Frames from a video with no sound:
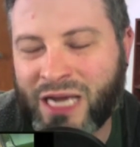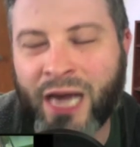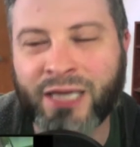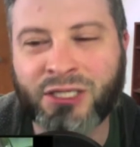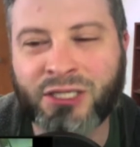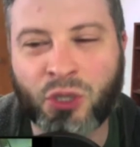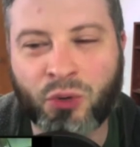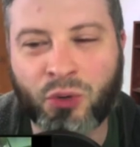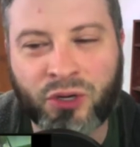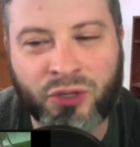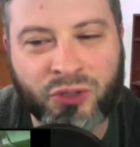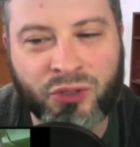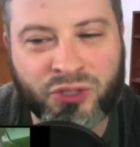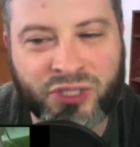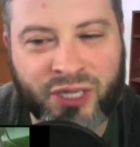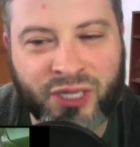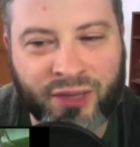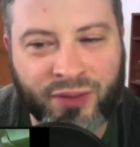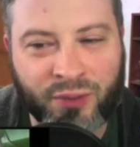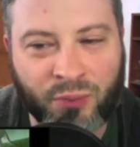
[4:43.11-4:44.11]
I don't
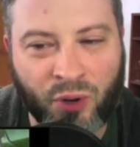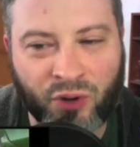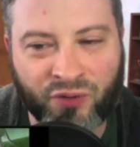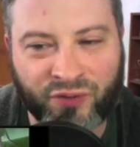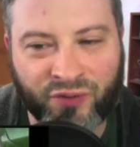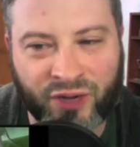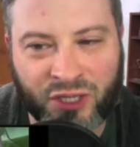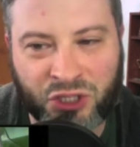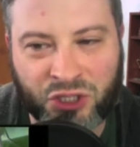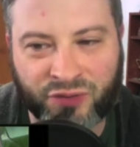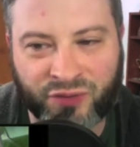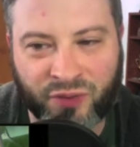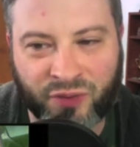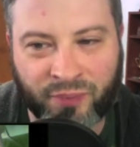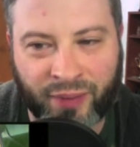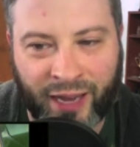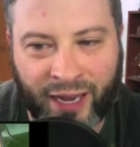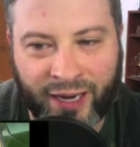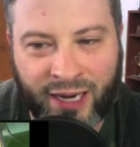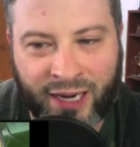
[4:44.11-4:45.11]
understand the motivation of the
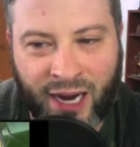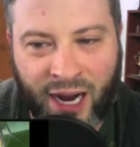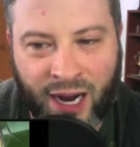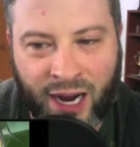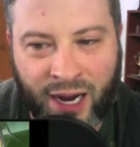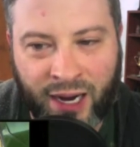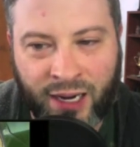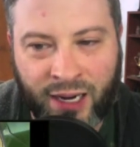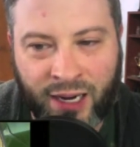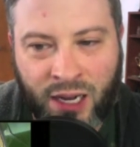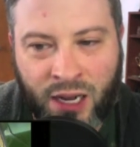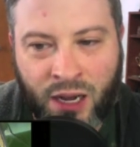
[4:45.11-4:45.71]
bad guy.